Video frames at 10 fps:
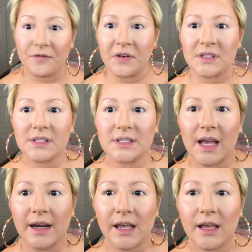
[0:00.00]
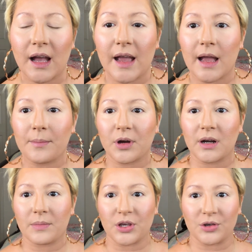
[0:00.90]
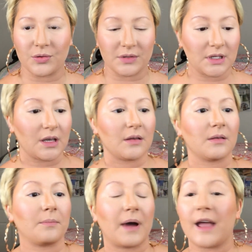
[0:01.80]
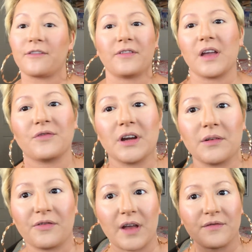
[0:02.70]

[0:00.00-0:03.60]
And for setting, I am going to be using my favorite,